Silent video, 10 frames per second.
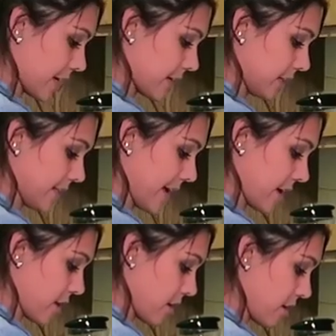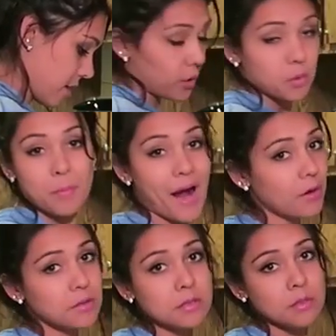like a layer. You know, the
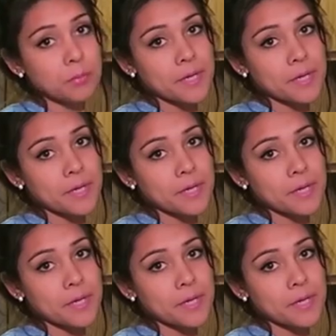power's in the